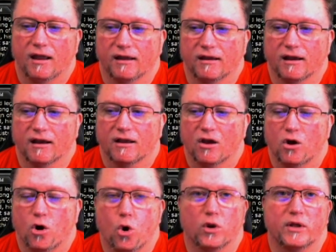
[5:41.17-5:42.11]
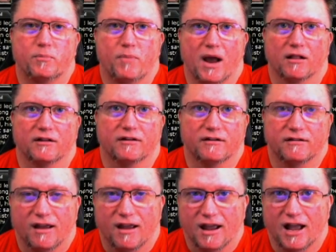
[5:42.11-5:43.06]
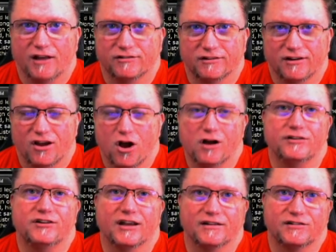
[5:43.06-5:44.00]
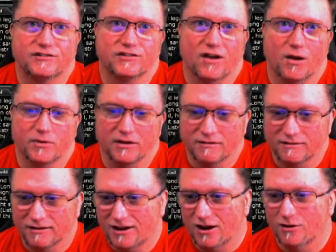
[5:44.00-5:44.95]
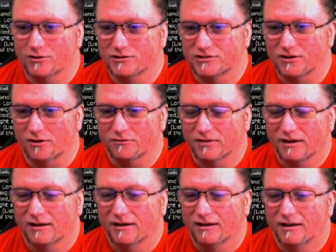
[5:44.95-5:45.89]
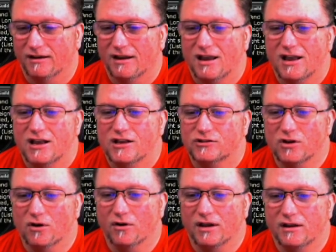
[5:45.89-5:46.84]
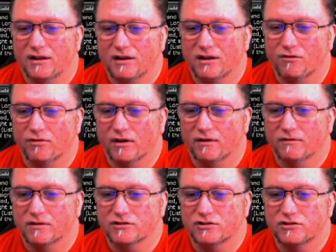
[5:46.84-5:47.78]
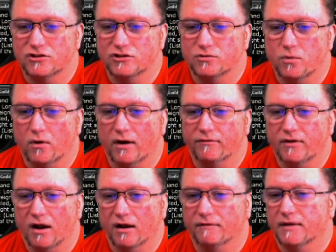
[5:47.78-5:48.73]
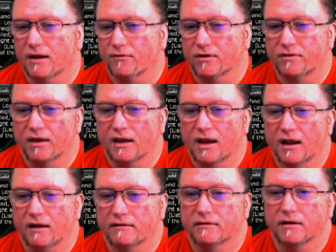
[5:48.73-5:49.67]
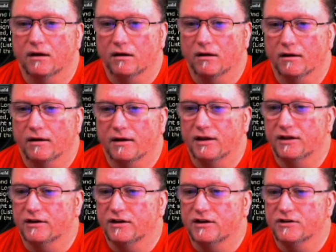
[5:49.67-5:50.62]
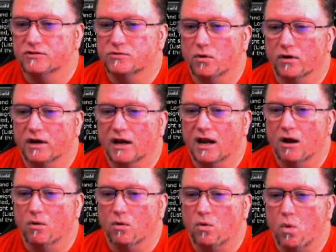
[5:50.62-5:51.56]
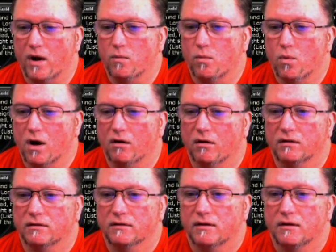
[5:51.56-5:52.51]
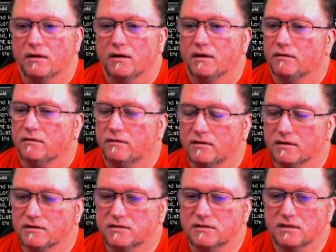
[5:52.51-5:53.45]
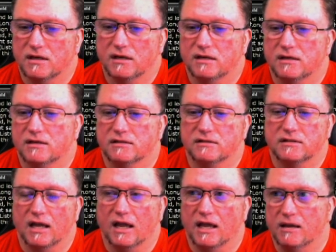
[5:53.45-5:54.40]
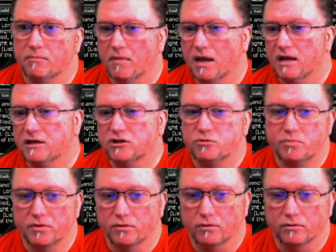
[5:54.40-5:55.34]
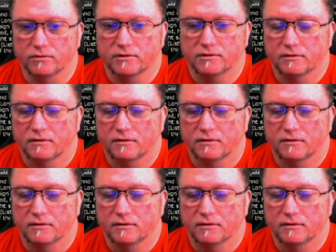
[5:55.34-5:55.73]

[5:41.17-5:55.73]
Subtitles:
a Holy Paladin as an undead zombie killing stuff. So in any event, this is just where I've got everything at. It is working out quite well. This is a mage build